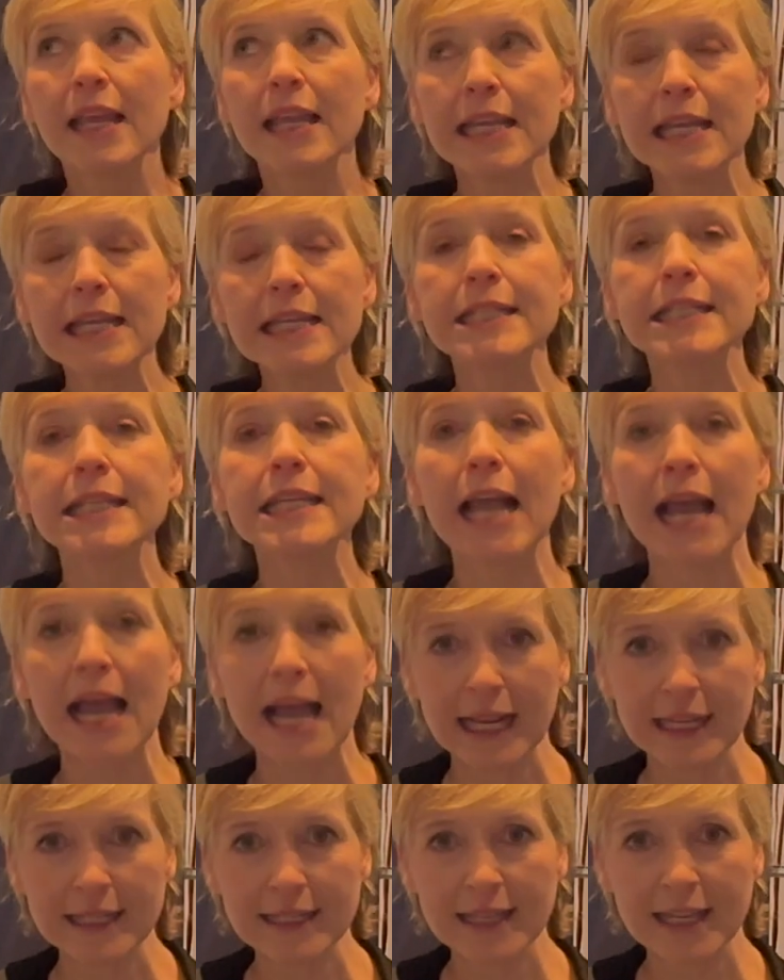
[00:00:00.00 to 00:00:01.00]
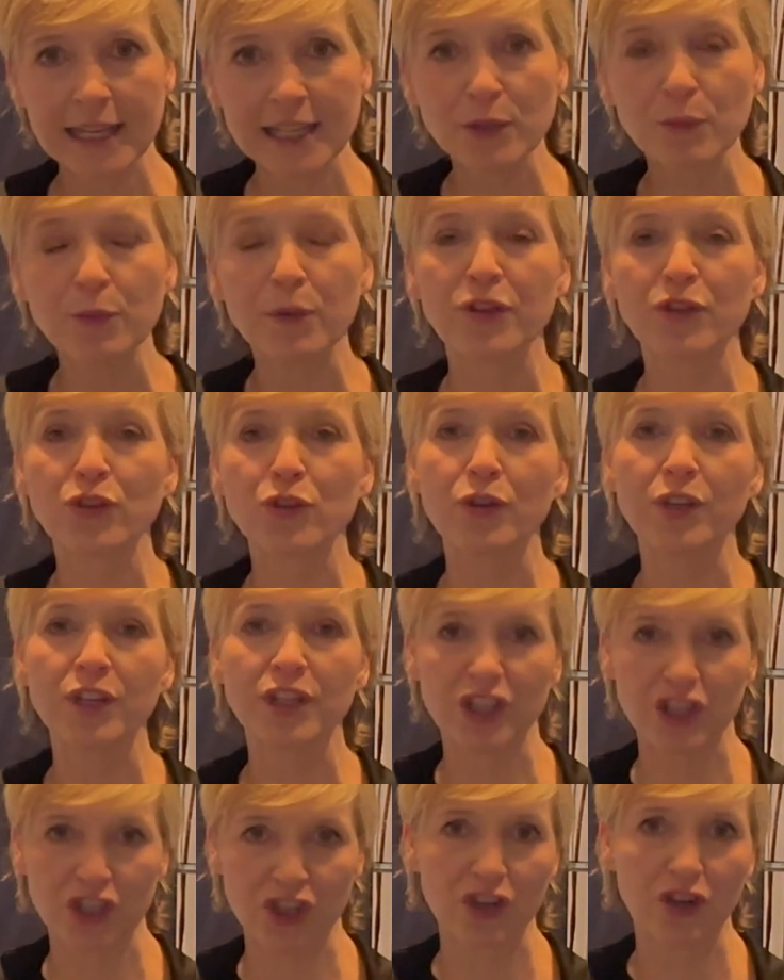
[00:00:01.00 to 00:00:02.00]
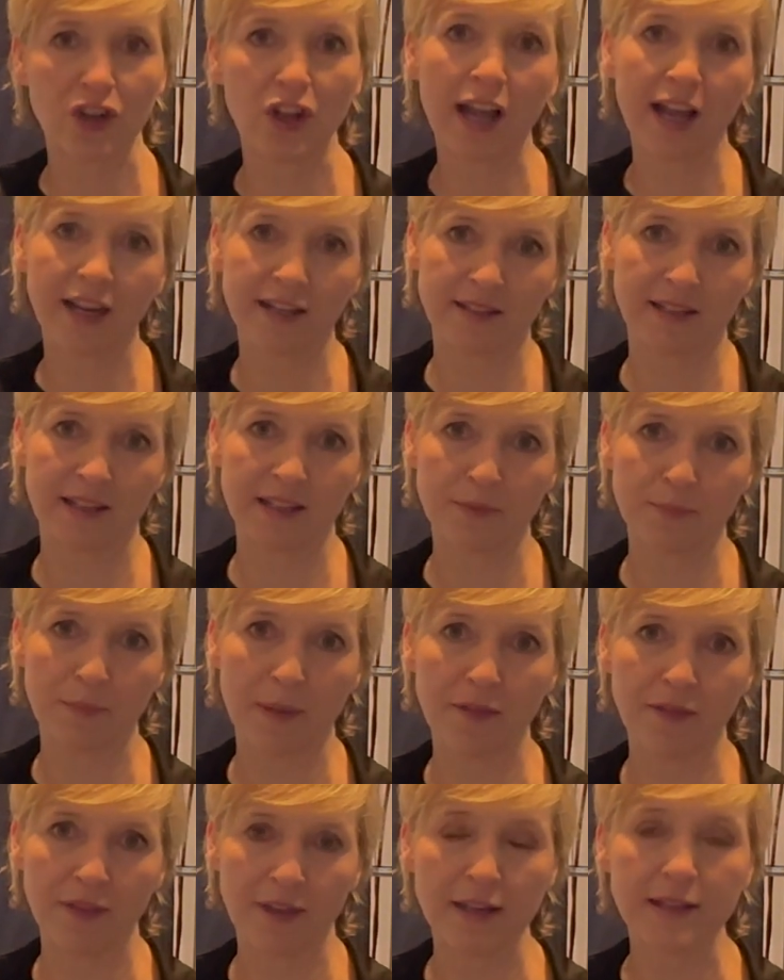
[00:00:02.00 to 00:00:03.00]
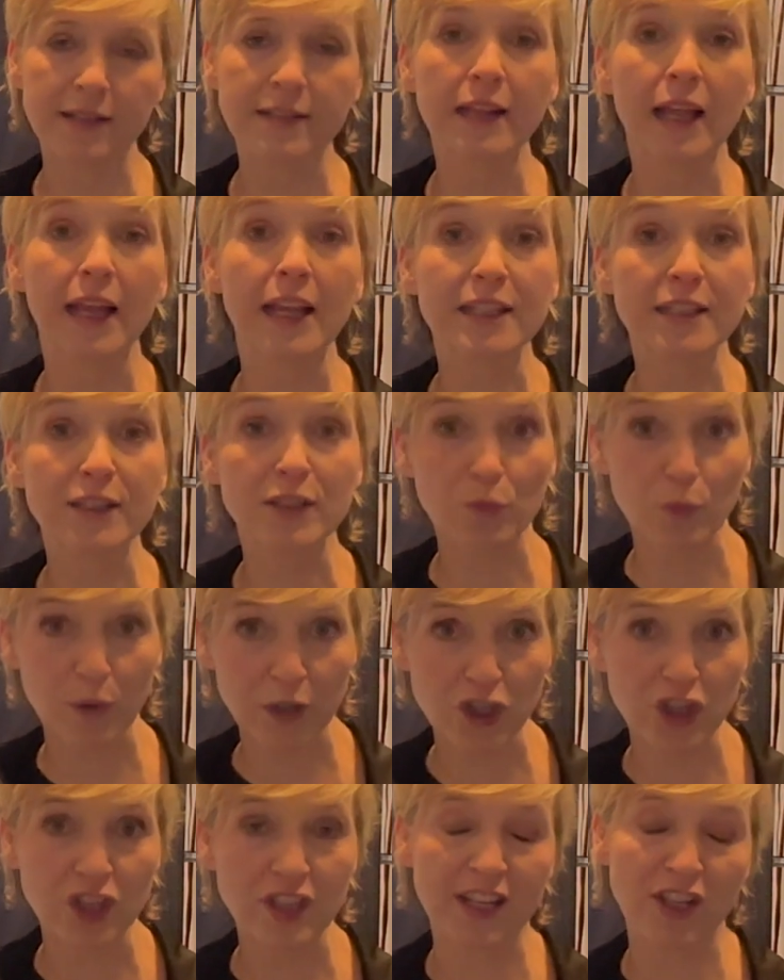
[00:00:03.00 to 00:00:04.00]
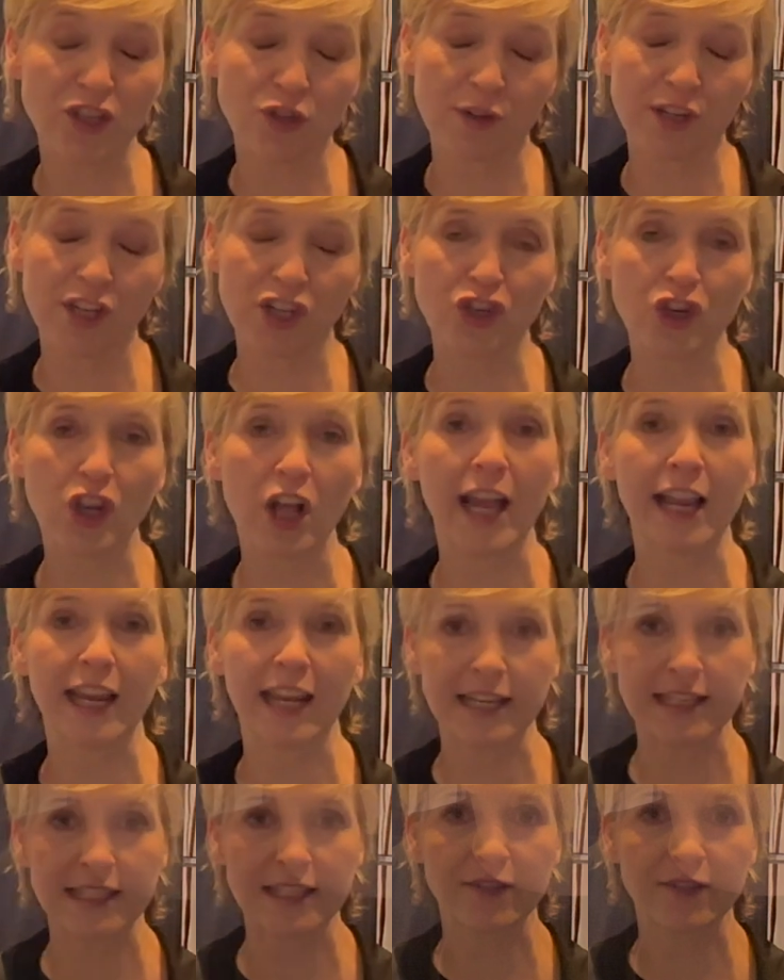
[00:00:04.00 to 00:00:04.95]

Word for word: easy access with traditional access methods like switches and traditional eye gaze